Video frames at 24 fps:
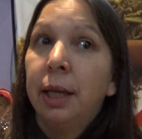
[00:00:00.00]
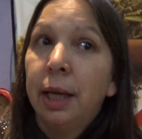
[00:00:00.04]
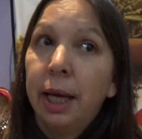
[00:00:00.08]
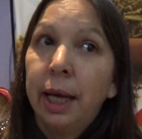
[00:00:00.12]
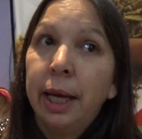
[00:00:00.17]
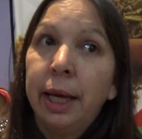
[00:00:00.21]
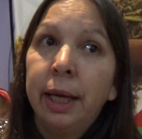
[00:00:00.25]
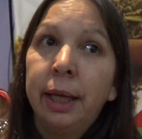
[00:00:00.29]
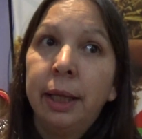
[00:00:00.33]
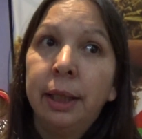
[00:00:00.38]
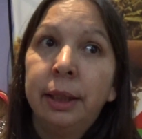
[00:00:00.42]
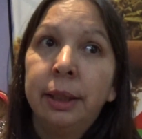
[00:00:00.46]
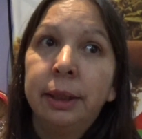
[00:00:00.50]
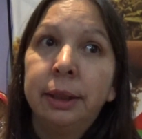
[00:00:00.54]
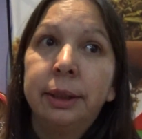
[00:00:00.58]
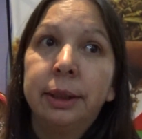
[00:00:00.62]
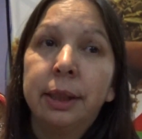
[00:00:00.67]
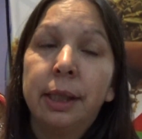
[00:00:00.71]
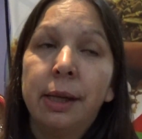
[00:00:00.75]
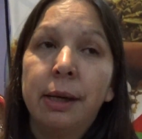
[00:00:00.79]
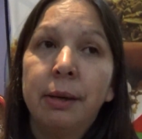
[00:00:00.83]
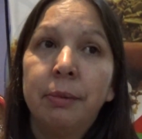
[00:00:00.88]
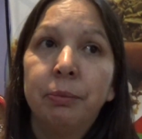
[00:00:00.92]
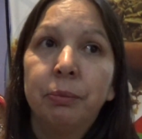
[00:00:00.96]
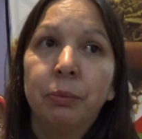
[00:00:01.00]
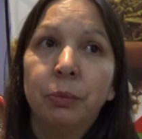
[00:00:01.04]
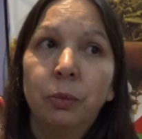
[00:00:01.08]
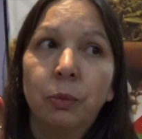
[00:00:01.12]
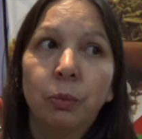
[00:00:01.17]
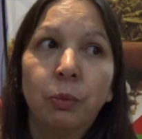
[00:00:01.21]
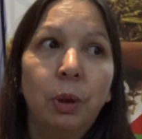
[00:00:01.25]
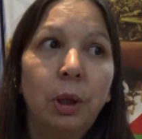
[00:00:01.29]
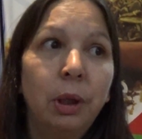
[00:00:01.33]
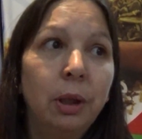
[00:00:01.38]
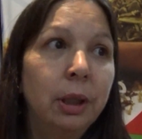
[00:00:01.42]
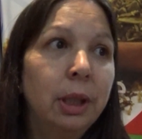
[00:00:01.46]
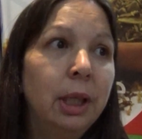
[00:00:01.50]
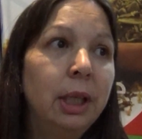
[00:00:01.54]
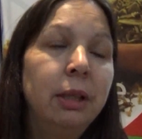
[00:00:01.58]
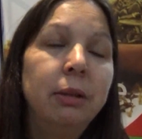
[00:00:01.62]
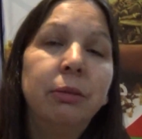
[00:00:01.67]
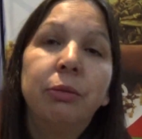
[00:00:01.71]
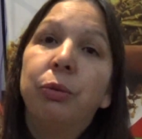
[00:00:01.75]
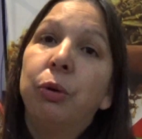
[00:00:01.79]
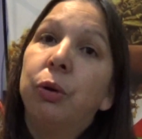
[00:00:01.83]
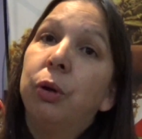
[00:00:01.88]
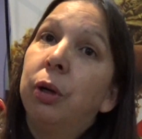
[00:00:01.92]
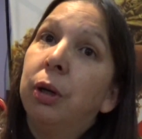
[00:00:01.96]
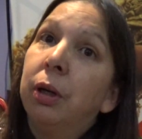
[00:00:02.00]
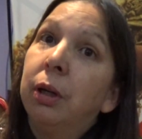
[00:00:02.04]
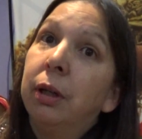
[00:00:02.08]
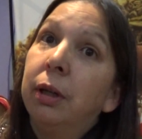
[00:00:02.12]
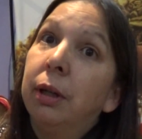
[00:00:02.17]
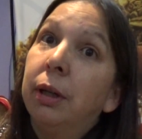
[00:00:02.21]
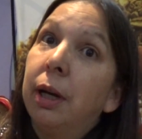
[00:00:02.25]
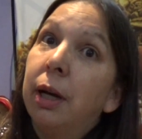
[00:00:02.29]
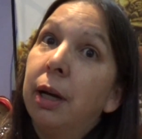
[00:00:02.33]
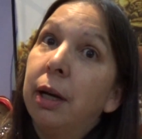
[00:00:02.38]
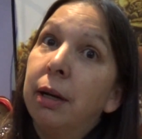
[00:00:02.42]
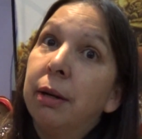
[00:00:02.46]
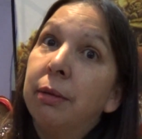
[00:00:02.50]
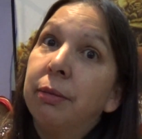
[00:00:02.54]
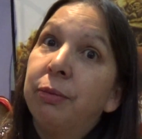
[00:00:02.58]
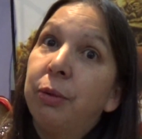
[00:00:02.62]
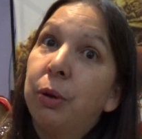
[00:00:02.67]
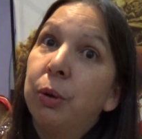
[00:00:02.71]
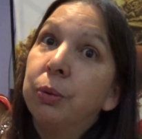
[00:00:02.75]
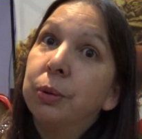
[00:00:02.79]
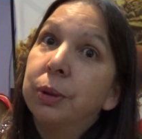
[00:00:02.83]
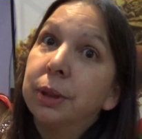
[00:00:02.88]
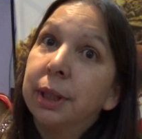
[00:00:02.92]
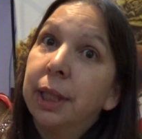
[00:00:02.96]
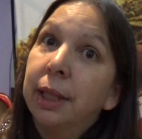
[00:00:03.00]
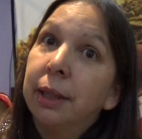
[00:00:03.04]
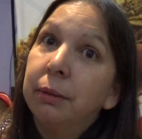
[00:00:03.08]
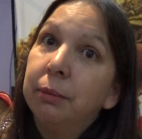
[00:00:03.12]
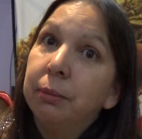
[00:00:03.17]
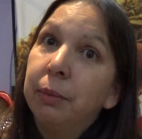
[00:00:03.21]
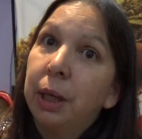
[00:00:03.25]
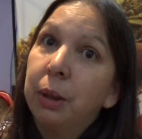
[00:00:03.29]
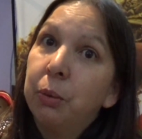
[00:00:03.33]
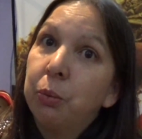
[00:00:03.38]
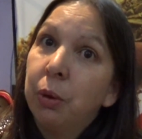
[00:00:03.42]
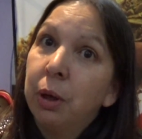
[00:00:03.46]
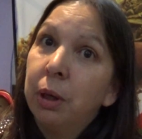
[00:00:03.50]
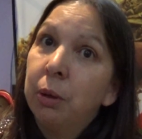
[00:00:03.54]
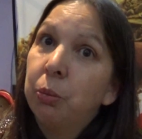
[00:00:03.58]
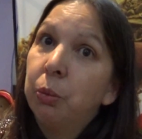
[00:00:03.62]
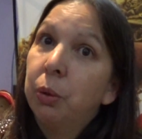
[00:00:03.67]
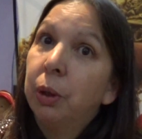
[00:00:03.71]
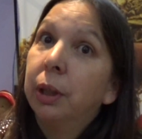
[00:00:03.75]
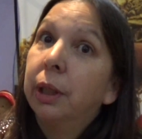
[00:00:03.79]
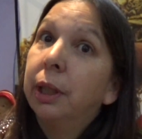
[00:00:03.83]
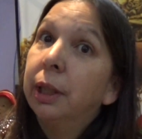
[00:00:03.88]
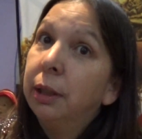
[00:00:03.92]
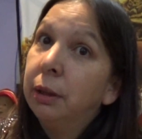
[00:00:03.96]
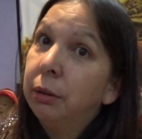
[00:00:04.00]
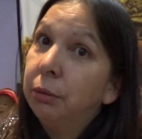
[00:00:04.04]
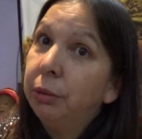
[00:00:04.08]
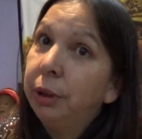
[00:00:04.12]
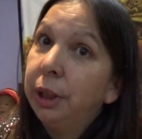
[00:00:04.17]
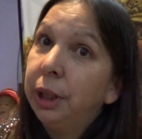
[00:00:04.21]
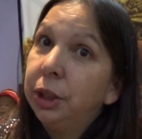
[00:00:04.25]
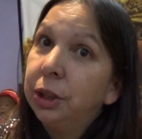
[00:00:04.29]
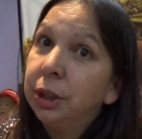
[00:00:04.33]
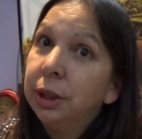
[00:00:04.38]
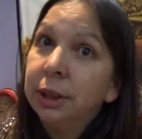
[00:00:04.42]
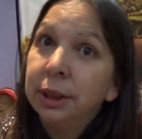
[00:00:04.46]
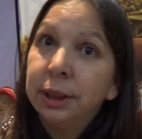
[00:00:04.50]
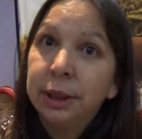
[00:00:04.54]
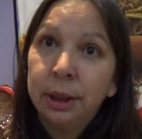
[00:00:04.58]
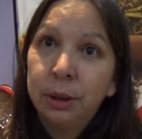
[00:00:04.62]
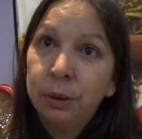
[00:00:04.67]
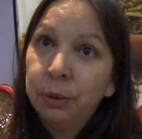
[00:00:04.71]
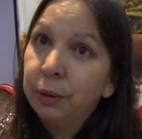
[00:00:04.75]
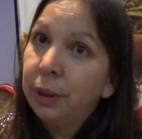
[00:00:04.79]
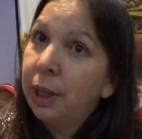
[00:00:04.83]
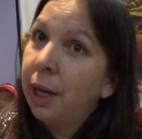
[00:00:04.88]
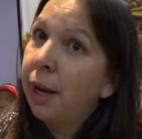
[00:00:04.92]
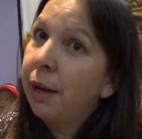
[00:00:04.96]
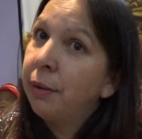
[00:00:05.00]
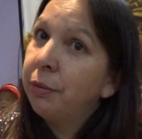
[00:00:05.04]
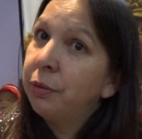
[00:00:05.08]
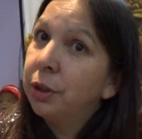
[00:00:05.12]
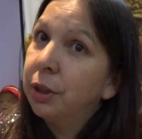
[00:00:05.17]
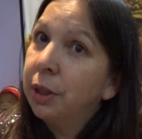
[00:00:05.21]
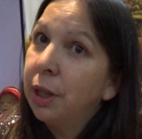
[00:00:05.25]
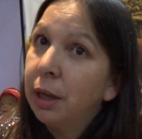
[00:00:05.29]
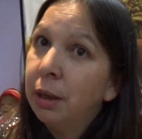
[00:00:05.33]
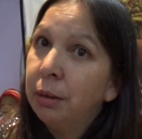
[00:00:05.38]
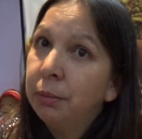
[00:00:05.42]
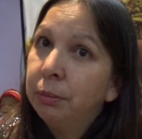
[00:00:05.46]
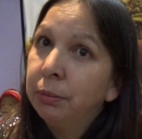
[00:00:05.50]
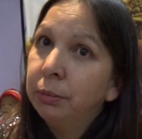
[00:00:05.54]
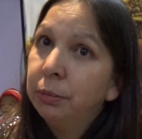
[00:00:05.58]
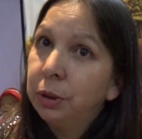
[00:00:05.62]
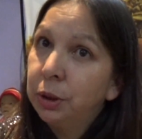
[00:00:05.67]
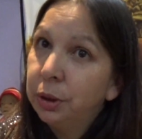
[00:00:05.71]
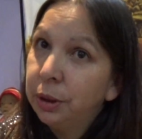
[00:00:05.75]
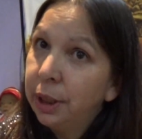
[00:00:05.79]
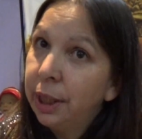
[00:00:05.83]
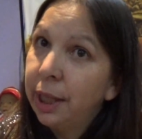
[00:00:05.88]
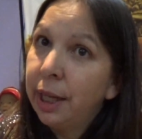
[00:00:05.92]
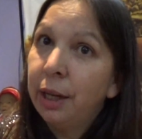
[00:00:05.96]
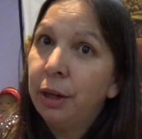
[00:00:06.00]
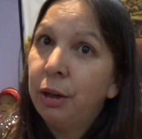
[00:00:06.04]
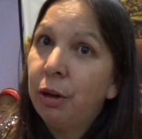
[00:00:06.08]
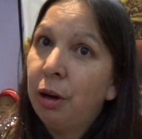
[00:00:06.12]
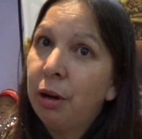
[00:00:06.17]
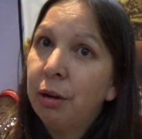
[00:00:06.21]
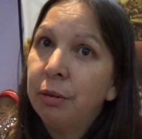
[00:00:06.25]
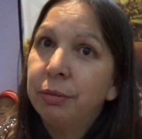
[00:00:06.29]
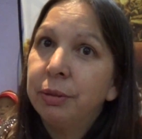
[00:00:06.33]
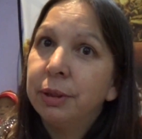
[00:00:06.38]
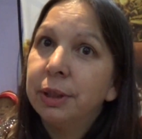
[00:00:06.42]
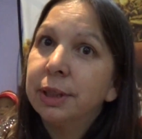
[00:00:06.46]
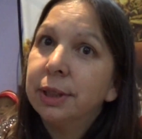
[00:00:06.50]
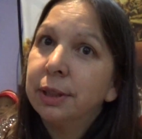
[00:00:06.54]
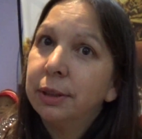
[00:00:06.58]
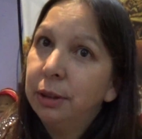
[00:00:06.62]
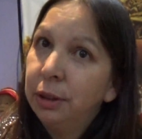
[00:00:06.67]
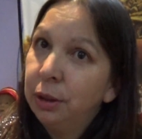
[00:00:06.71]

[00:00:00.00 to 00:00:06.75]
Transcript: And we're looking for folks that might want to work in the regions. You don't have to come to the head office.